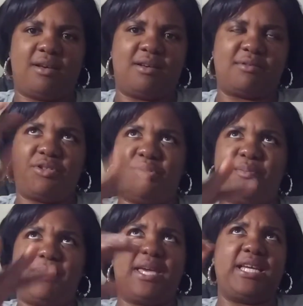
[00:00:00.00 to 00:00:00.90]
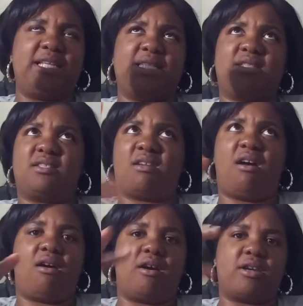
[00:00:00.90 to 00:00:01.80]
Toothpaste,
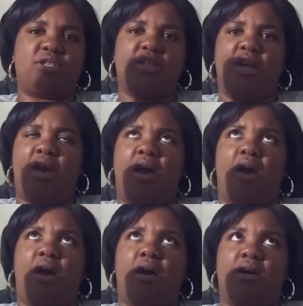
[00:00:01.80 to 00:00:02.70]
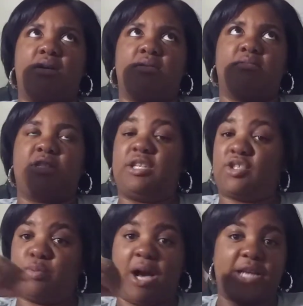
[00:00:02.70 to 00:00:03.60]
starch,
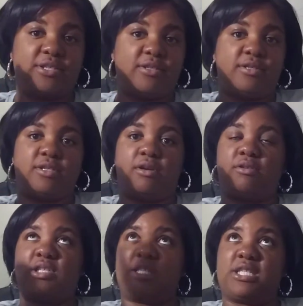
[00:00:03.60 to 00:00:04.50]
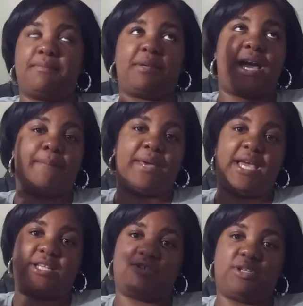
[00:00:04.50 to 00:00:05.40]
dishwashing detergent, Ziploc
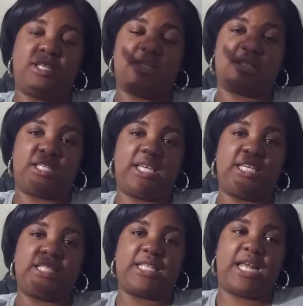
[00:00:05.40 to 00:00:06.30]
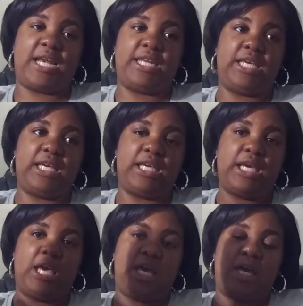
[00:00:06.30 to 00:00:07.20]
bags. So these are things that I need,
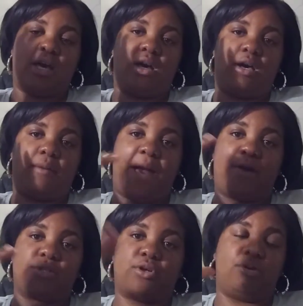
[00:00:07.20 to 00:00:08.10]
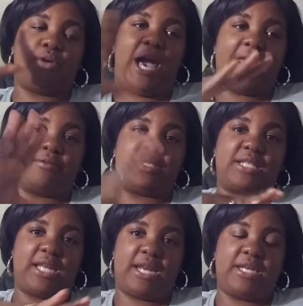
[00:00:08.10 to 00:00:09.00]
household items that
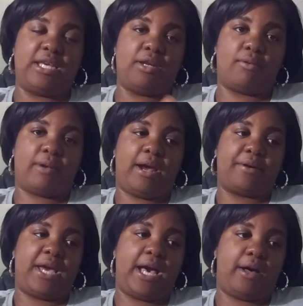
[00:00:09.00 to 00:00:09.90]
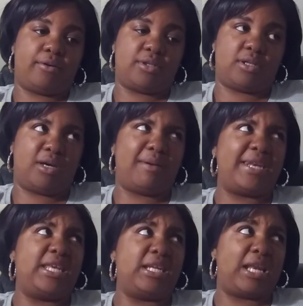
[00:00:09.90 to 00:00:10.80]
I need around the house. I
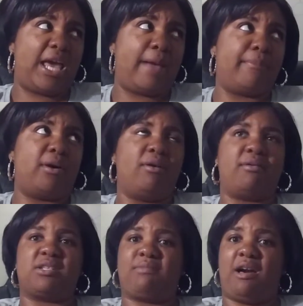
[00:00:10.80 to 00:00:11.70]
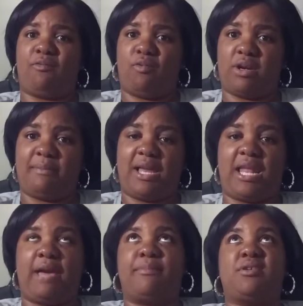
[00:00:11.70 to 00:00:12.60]
need a light bulb because one of my
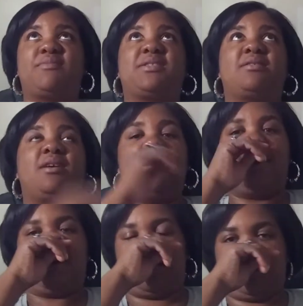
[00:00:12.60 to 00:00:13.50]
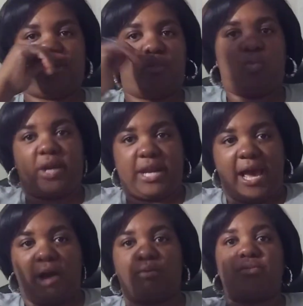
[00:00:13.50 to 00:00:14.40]
light bulbs went
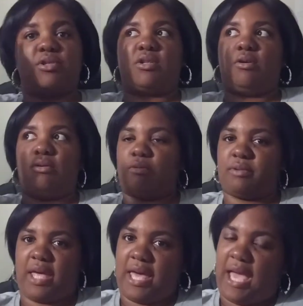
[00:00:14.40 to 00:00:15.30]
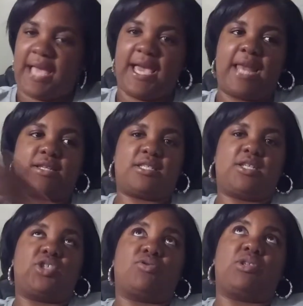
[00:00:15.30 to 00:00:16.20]
out. So I got
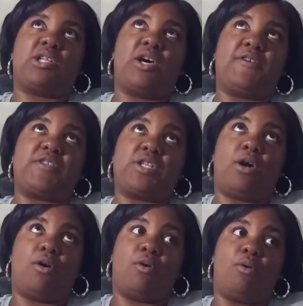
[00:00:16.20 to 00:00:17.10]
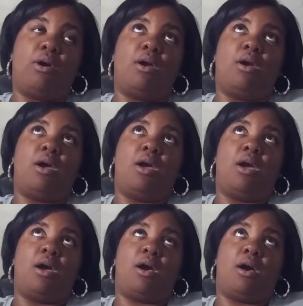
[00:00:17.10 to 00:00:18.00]
essential stuff. So
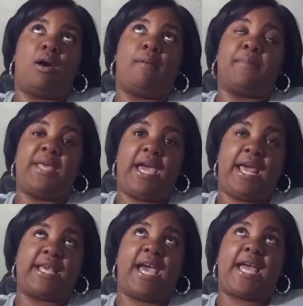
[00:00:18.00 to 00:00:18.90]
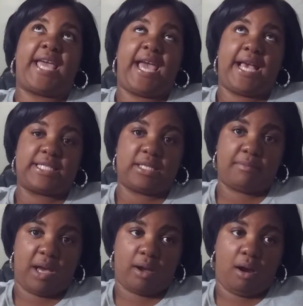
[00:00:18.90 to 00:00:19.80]
that got gas in
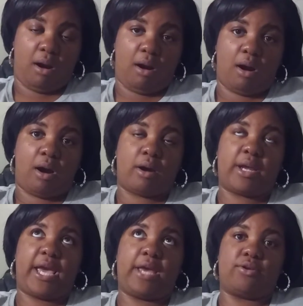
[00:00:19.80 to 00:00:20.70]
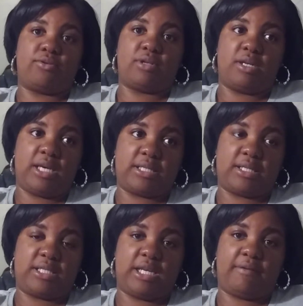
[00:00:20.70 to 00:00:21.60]
my car, handled the
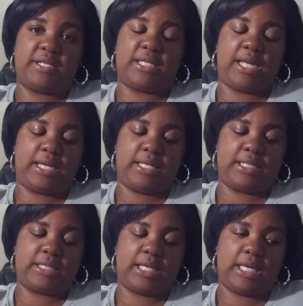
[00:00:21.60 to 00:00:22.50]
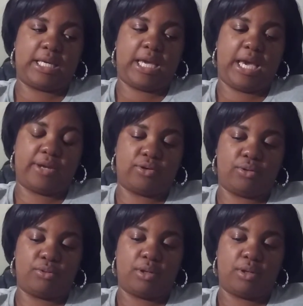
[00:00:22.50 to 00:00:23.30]
necessaries that I needed to handle.